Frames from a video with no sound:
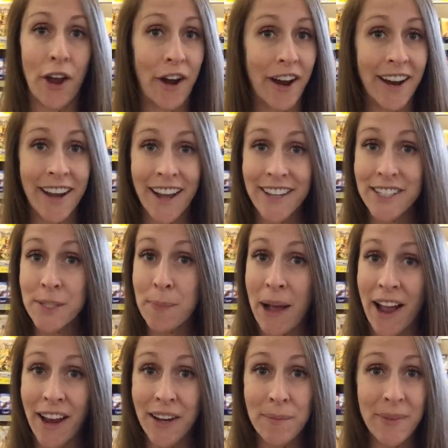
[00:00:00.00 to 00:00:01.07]
Alright guys,
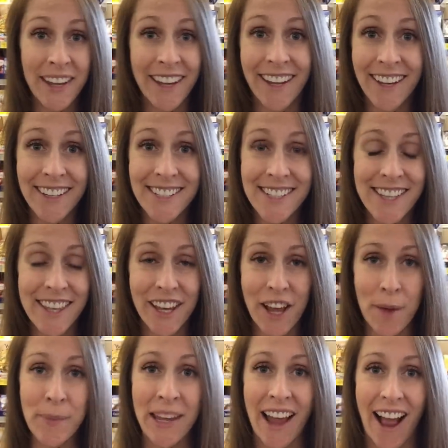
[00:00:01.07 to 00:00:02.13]
behind me is the
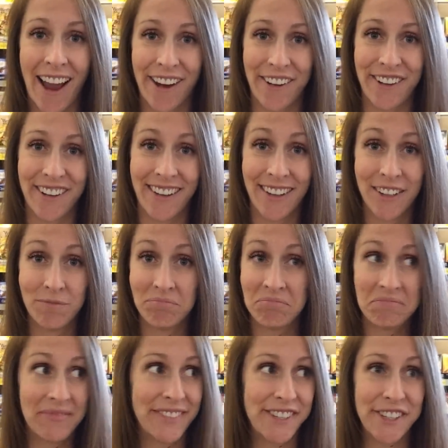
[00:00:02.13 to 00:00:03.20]
gummy aisle.
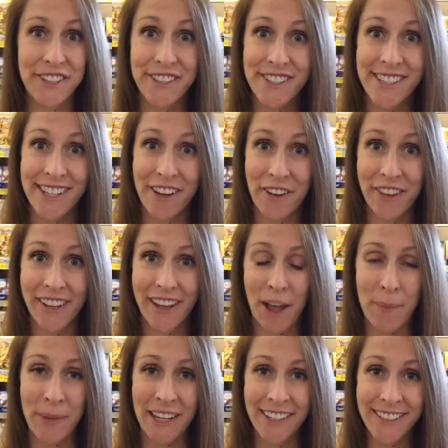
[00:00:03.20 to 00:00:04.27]
Do you see all the
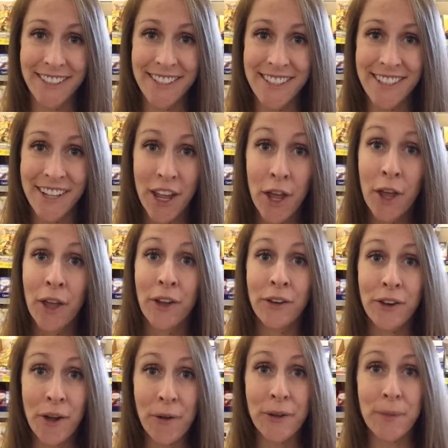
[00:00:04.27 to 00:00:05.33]
gummies?
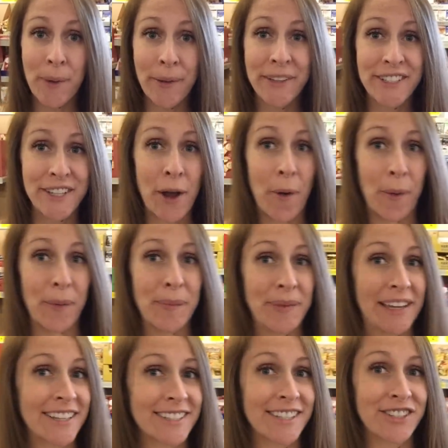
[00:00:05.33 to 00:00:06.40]
No, you probably don't,
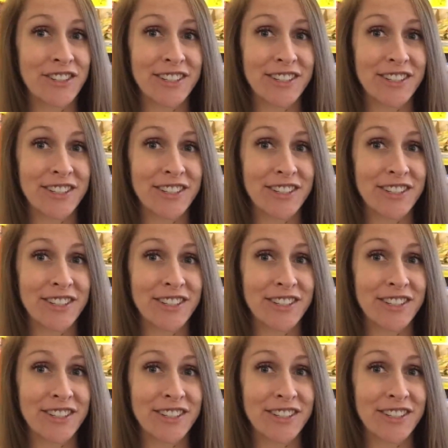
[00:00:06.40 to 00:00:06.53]
because it's